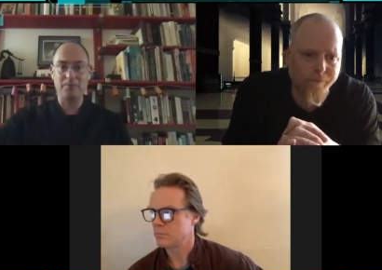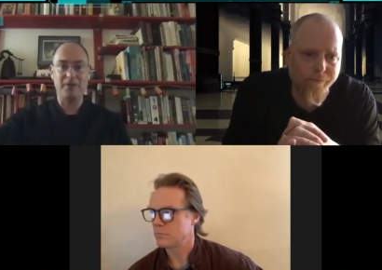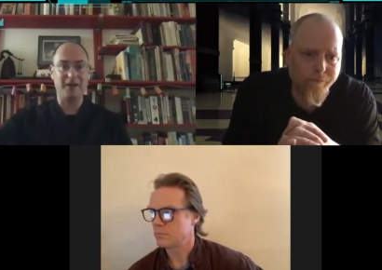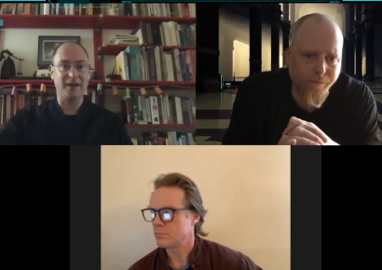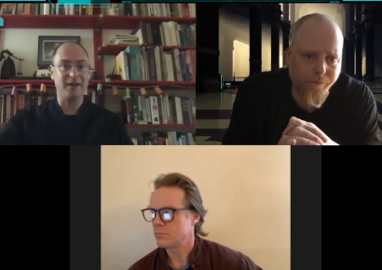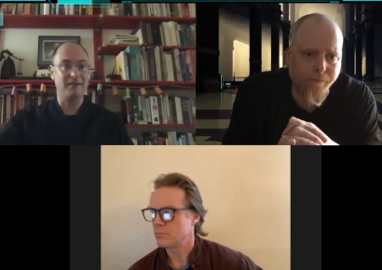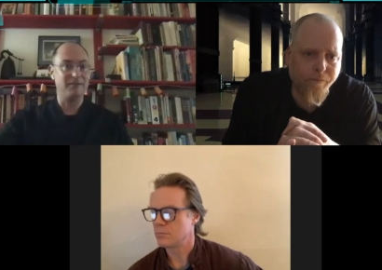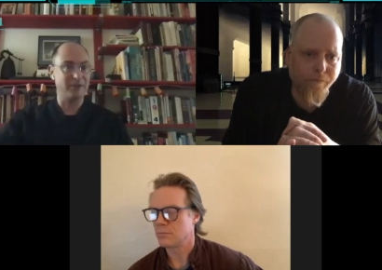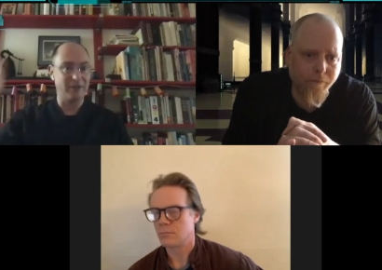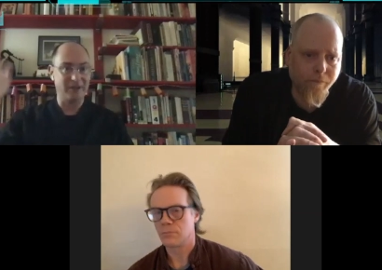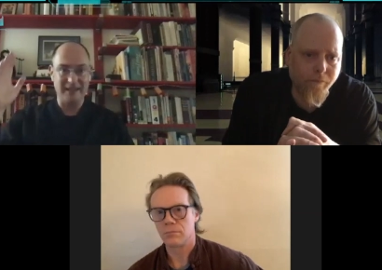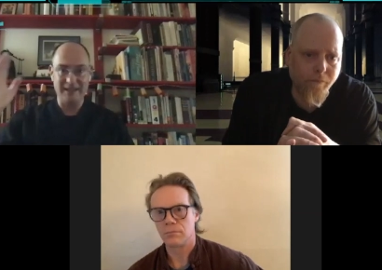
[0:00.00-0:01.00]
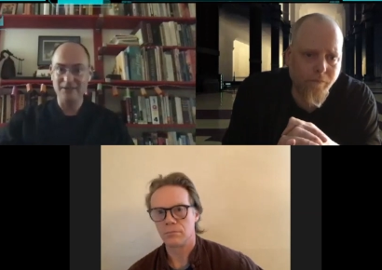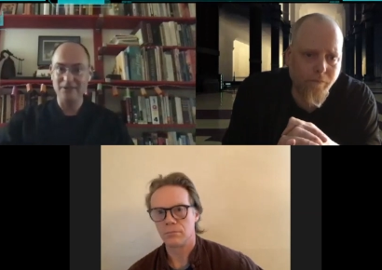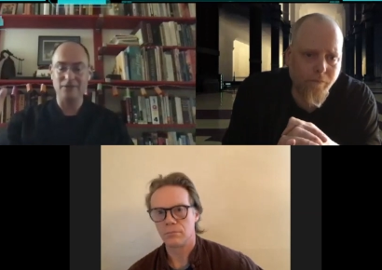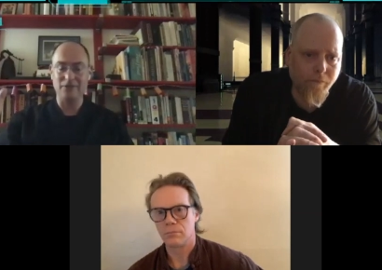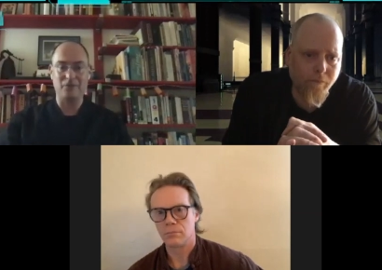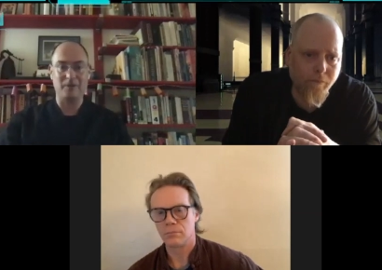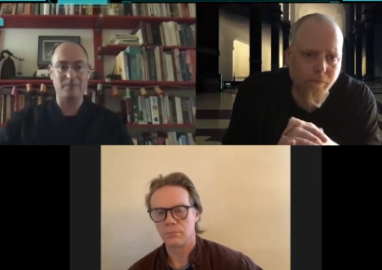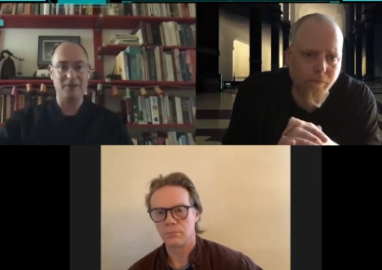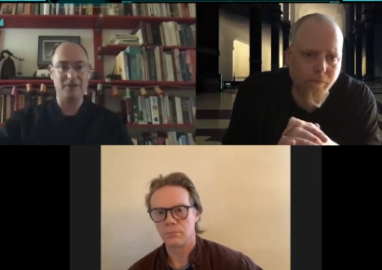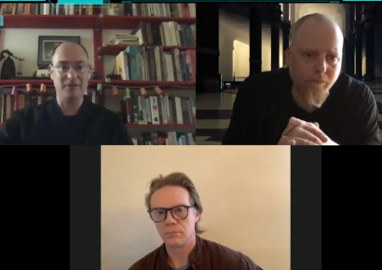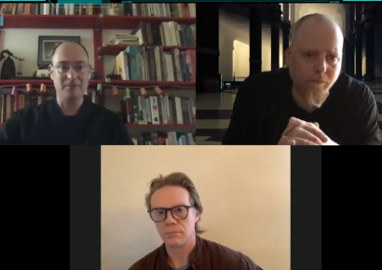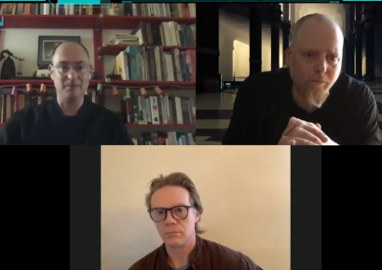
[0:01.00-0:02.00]
Speaker 1: play that isn't
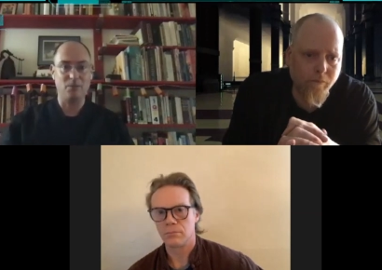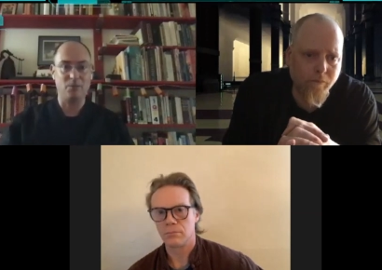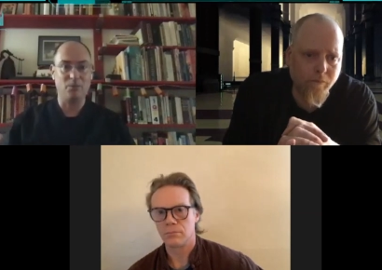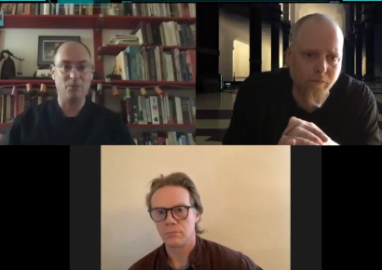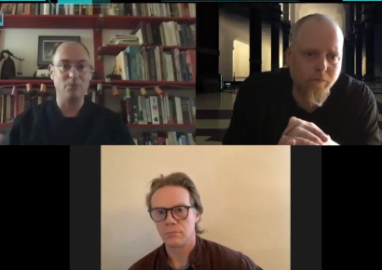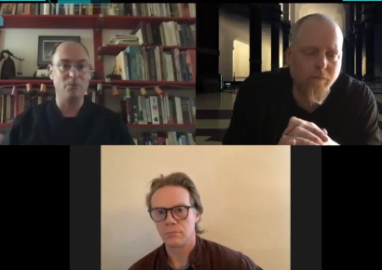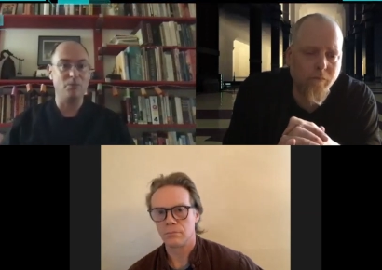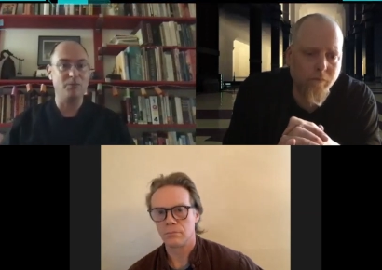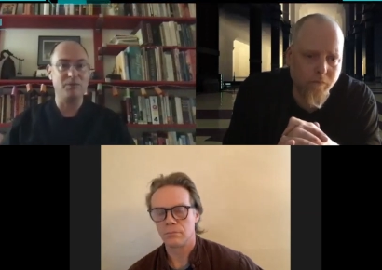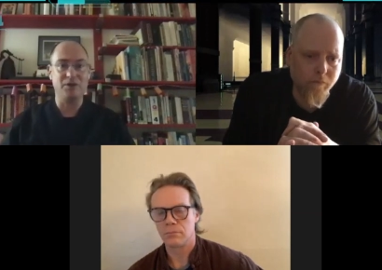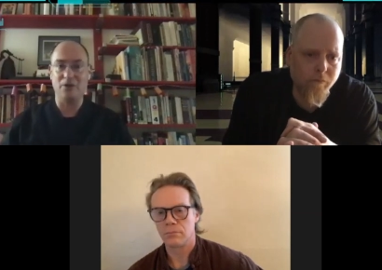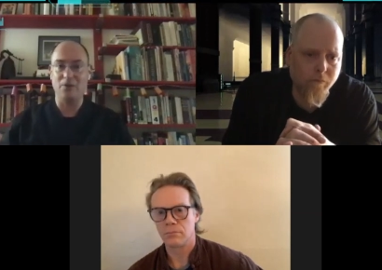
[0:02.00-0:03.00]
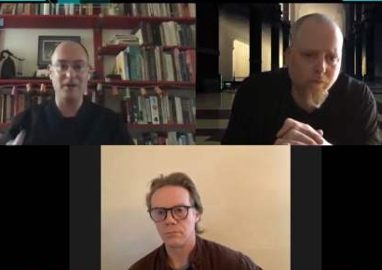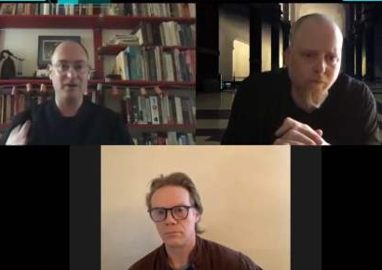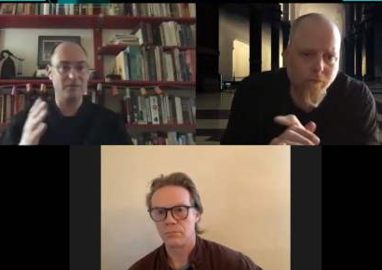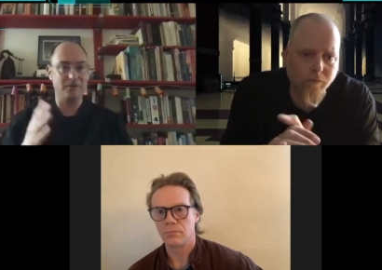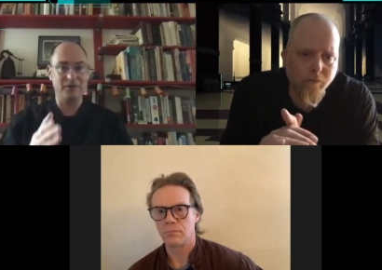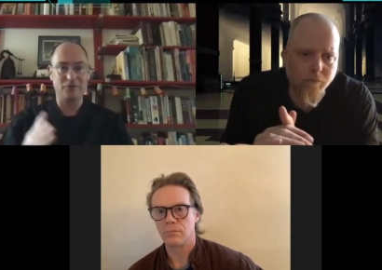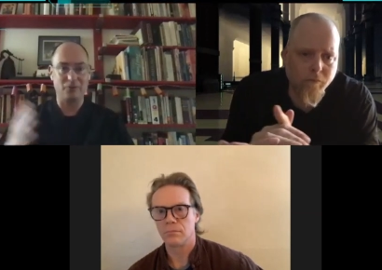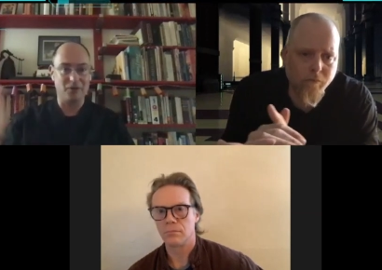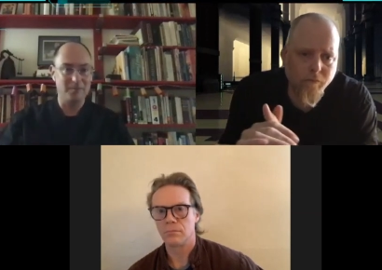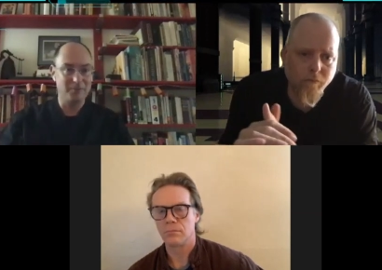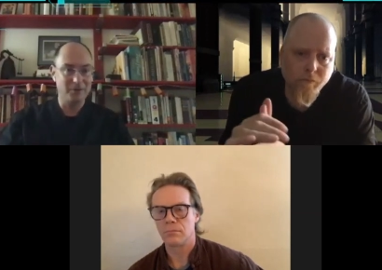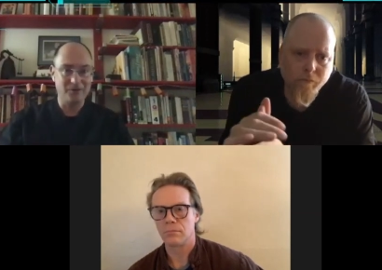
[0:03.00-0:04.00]
scripted. You know, either in a
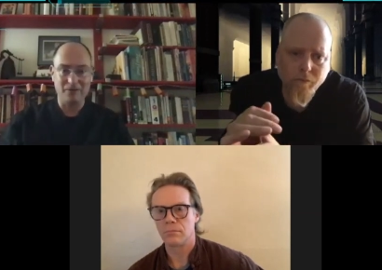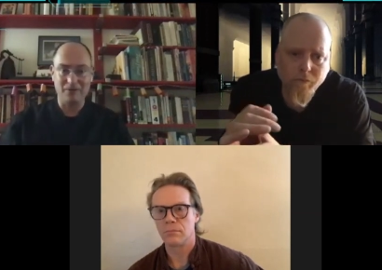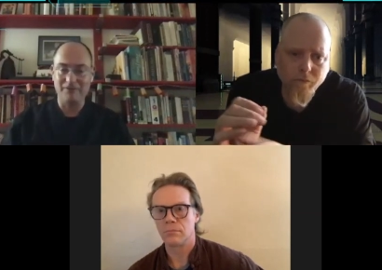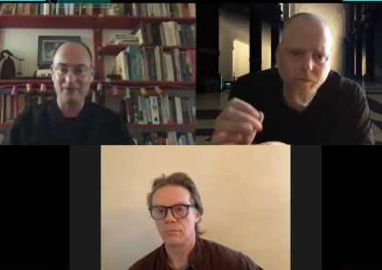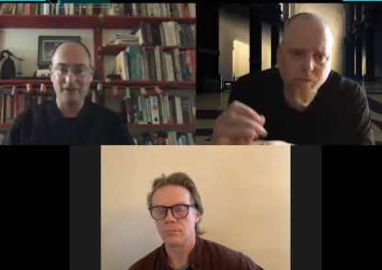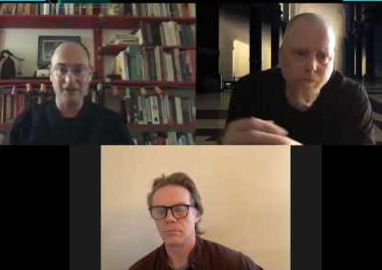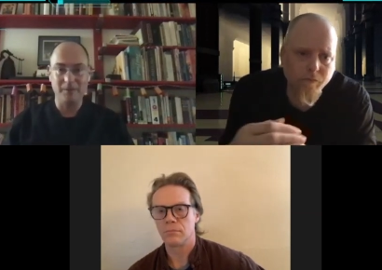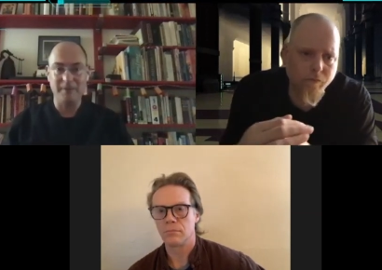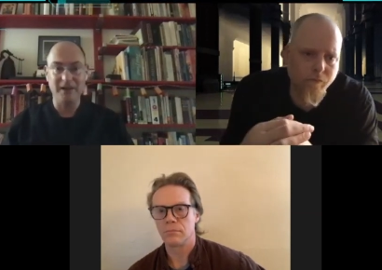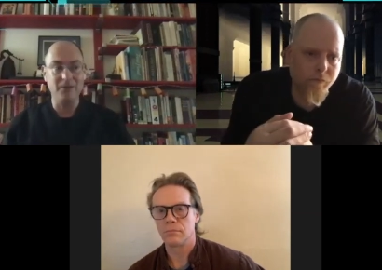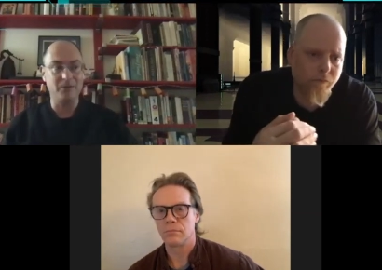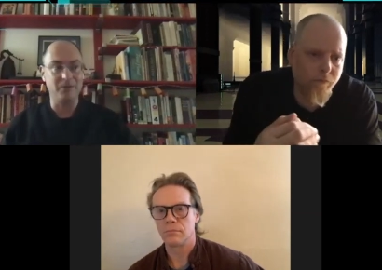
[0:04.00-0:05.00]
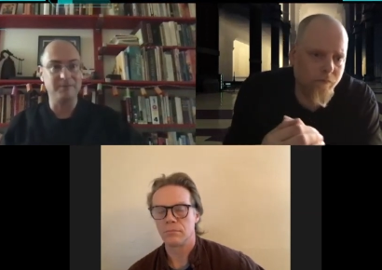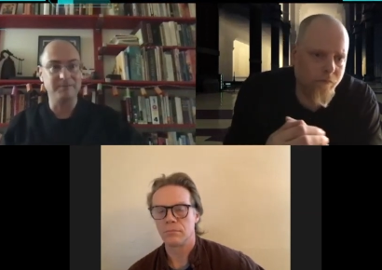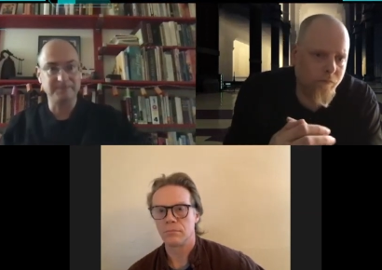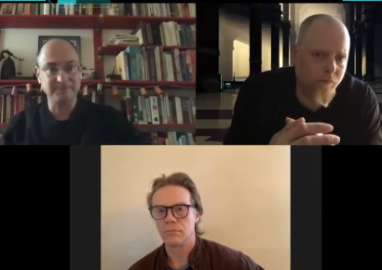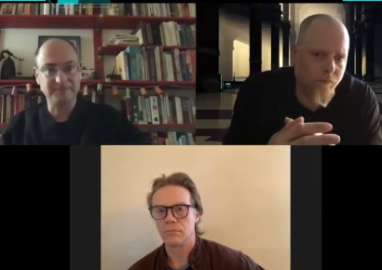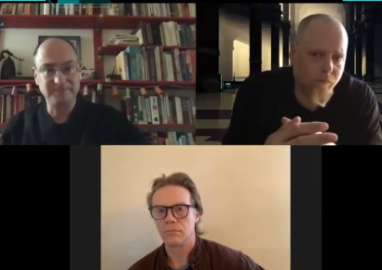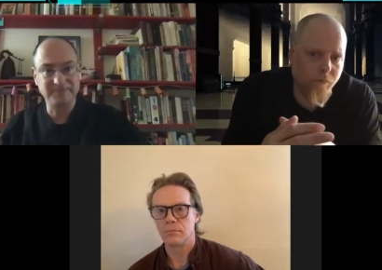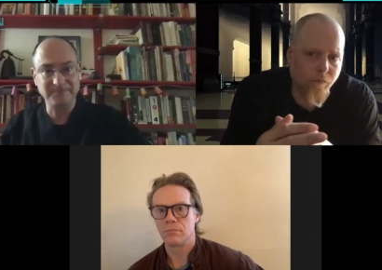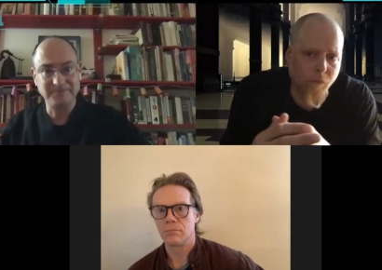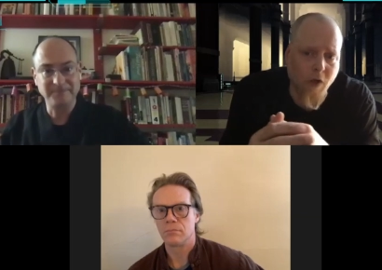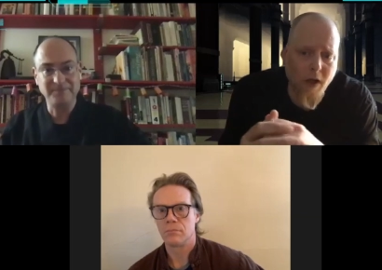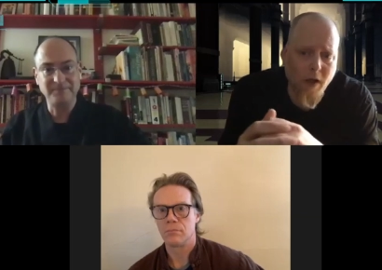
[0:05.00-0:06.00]
tournament or a friendly bout.
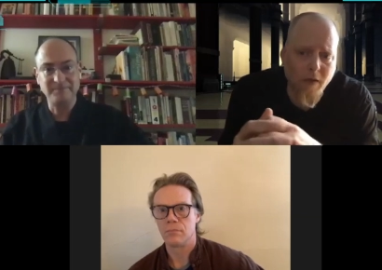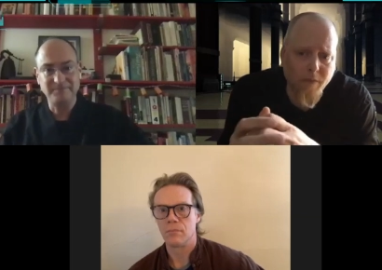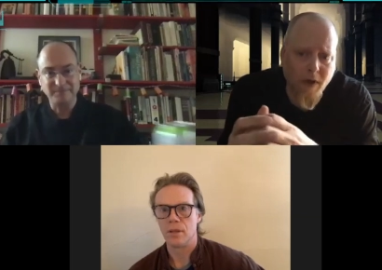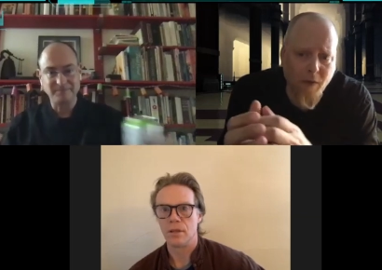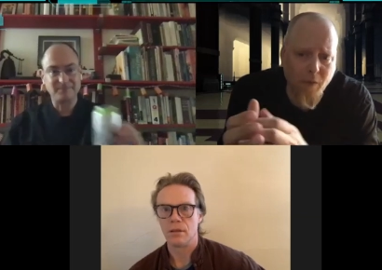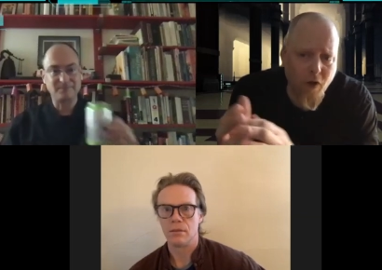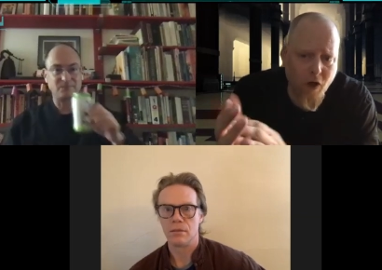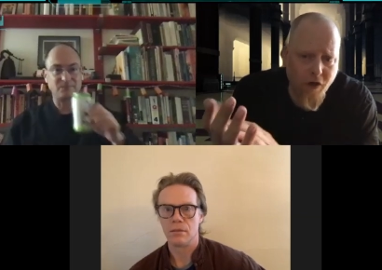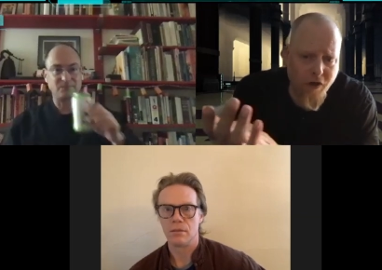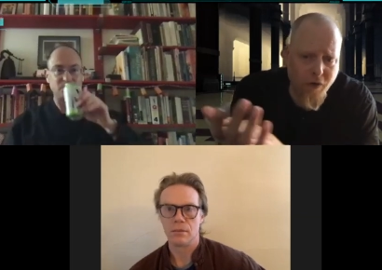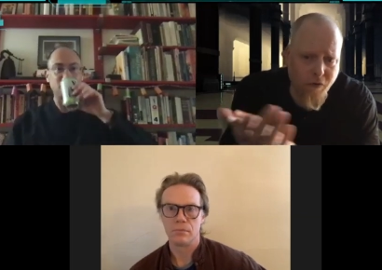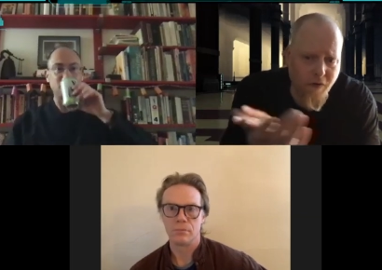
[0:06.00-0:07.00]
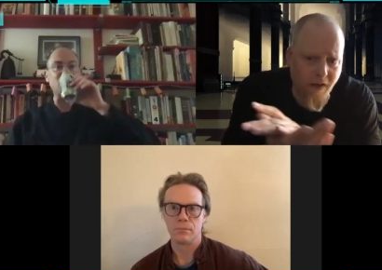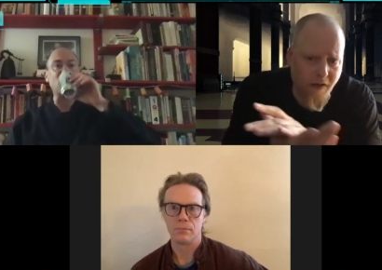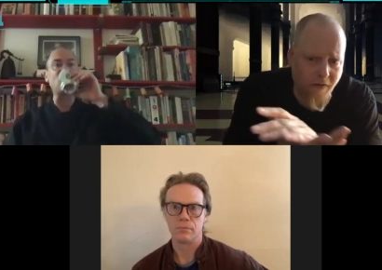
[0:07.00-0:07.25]
Speaker 2: Yeah, I would argue that